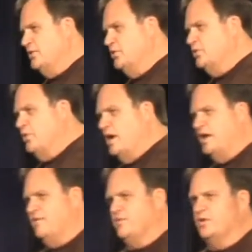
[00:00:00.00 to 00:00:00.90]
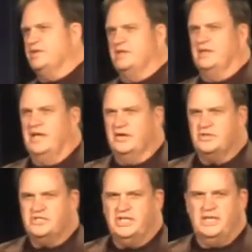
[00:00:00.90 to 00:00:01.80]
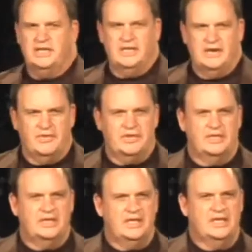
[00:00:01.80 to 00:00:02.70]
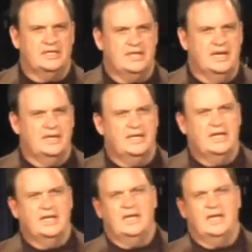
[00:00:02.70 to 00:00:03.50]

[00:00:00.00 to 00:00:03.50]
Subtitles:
through great effort and energy and everything that he had done,